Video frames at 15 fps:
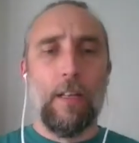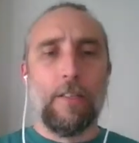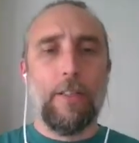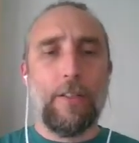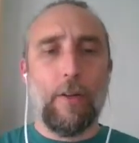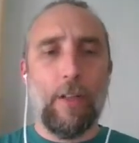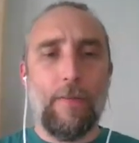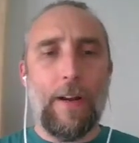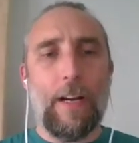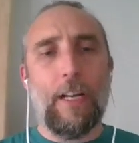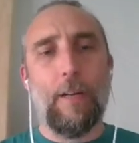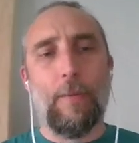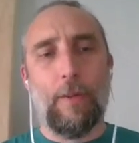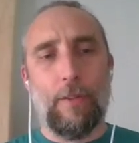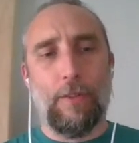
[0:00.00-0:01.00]
So let's go to the
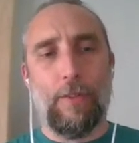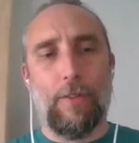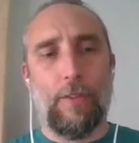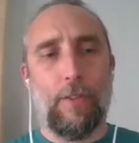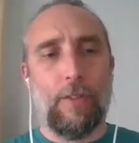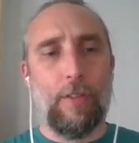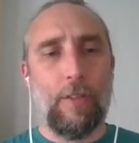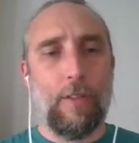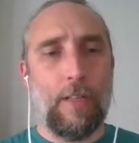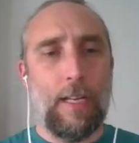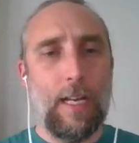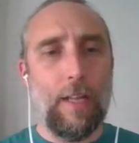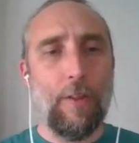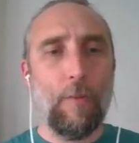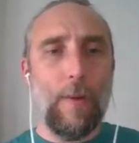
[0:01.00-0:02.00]
variables.
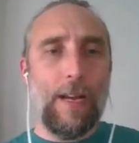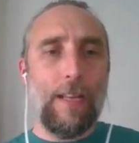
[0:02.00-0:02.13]
The